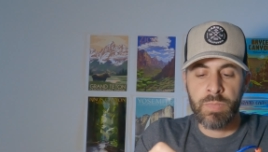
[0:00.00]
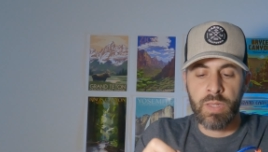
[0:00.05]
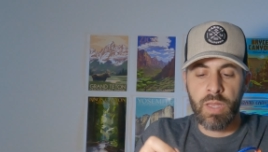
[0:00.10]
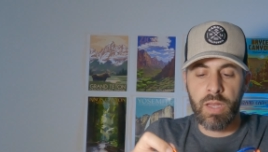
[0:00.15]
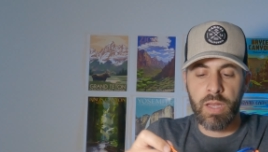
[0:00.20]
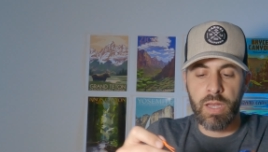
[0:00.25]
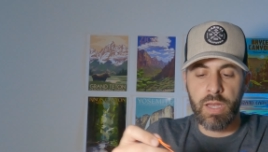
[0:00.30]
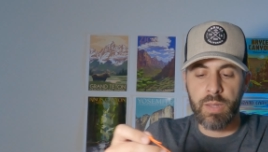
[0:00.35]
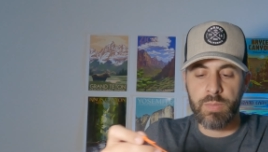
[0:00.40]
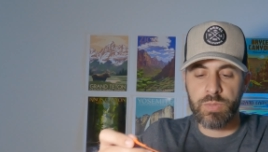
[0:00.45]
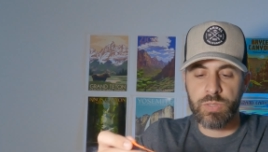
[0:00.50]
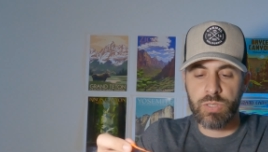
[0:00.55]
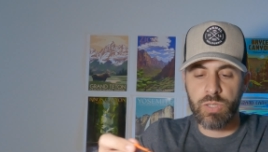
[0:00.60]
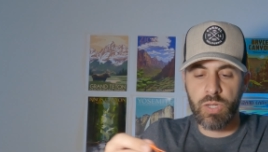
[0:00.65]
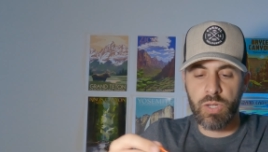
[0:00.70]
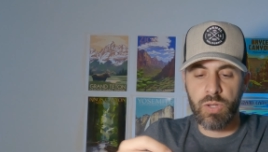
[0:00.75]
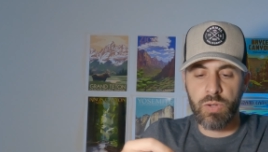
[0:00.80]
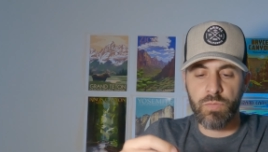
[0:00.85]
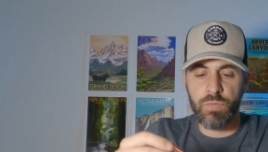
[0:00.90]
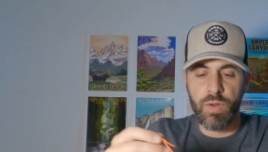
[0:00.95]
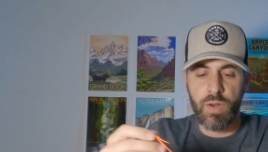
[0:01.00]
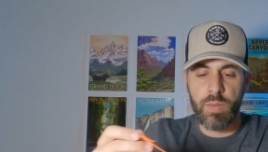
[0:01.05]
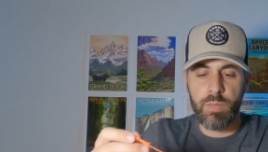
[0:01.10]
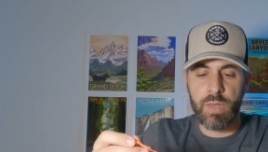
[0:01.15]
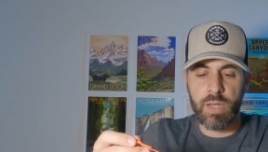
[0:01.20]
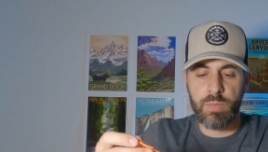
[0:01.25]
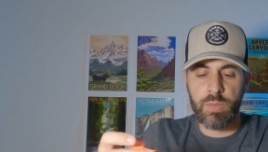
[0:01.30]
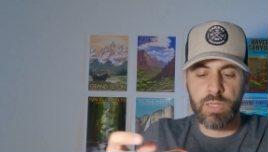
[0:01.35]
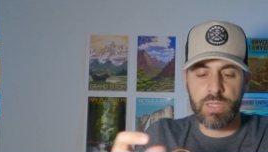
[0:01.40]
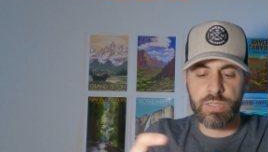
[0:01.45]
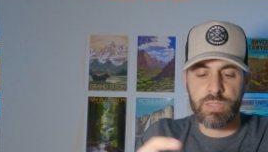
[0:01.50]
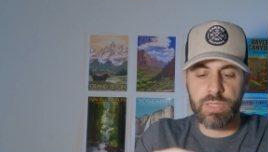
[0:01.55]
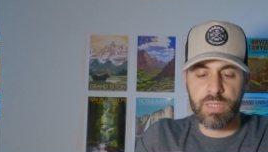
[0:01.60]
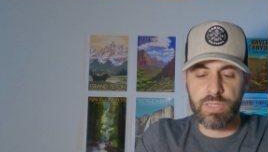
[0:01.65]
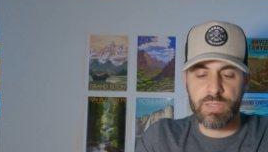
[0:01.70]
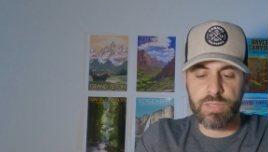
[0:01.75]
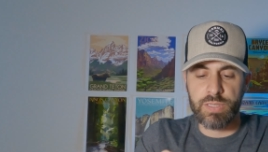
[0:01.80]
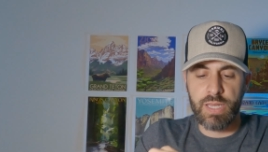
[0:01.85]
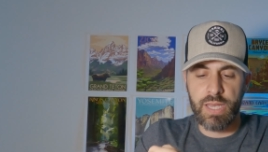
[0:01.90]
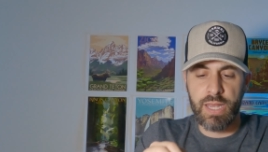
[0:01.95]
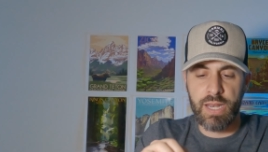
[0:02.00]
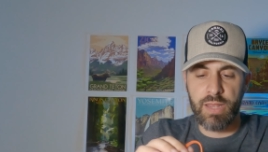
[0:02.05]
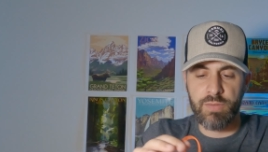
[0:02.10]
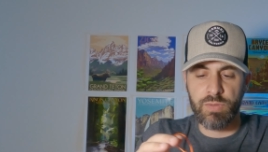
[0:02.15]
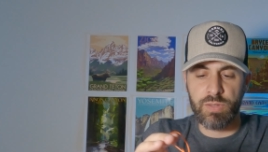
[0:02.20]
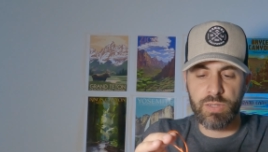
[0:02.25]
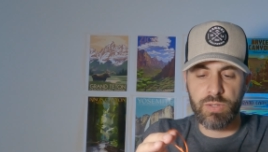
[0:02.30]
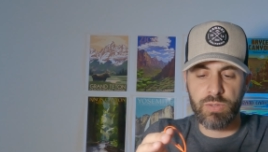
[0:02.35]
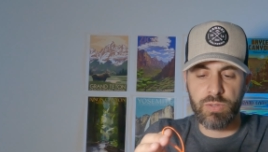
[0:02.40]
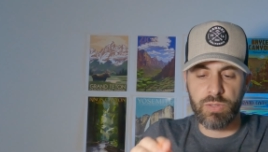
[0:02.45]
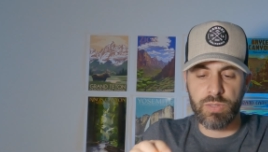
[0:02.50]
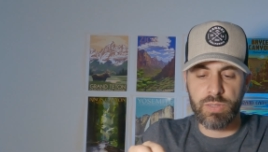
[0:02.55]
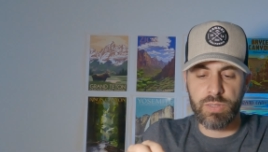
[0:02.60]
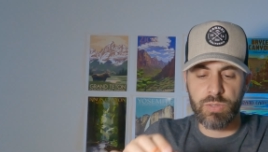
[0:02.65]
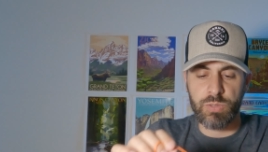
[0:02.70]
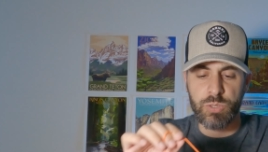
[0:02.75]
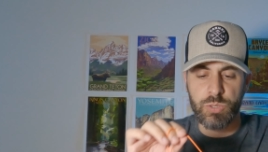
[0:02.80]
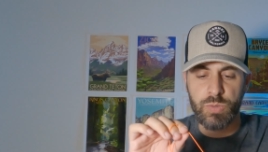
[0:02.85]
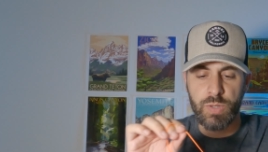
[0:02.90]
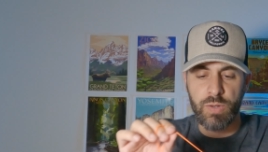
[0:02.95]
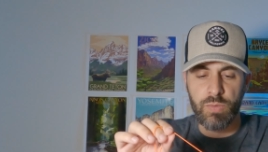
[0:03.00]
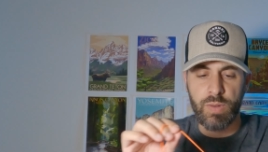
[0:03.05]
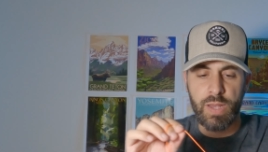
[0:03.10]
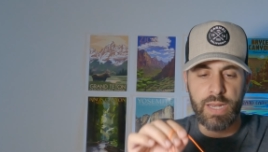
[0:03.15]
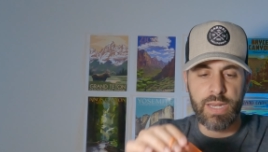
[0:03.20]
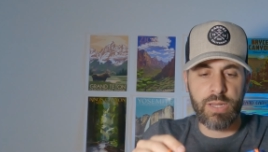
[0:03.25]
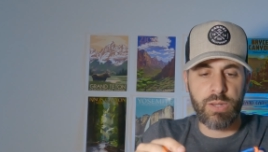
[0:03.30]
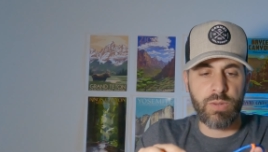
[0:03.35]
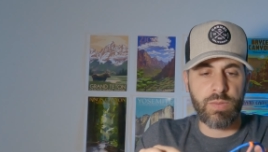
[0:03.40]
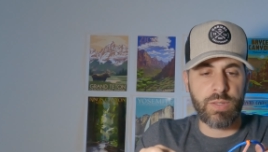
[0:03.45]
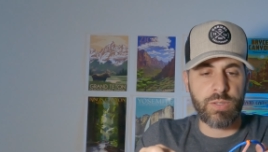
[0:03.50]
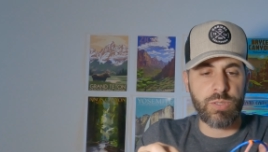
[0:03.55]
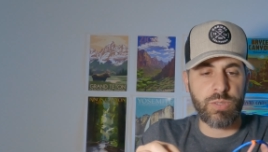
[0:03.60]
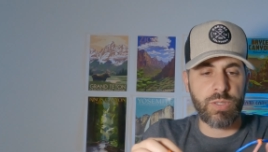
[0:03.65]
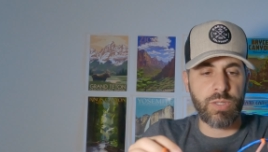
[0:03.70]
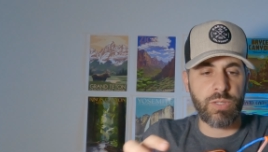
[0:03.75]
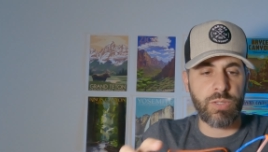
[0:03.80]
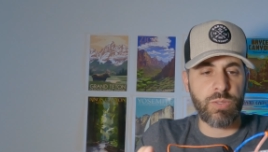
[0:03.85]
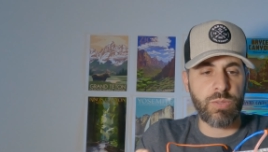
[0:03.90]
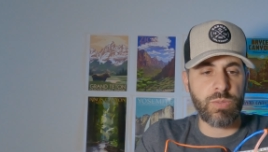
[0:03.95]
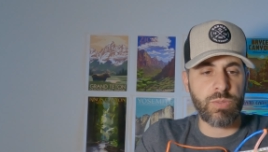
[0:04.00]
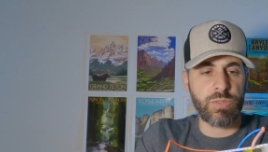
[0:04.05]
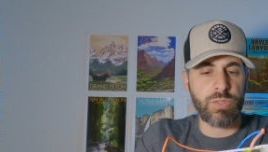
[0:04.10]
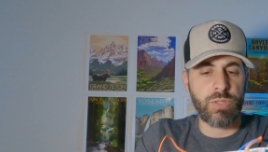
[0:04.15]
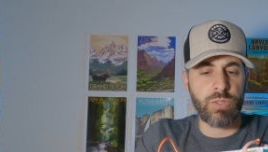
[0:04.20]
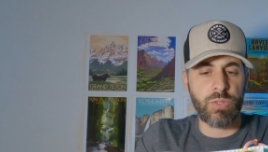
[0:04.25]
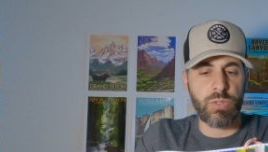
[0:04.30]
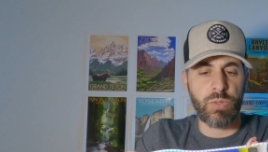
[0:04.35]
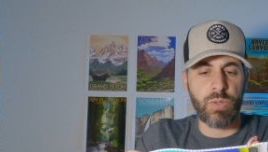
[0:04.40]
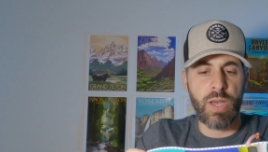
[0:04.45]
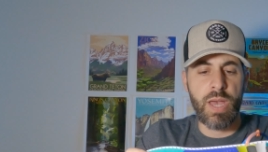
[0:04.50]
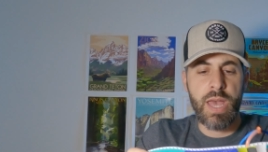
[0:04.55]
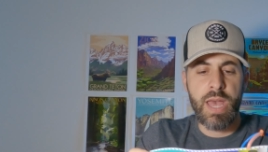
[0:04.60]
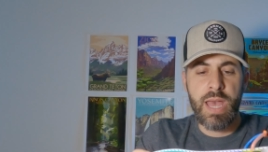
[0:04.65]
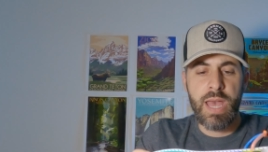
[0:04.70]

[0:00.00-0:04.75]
So very minimalist in design. Have a little string right here that you can use to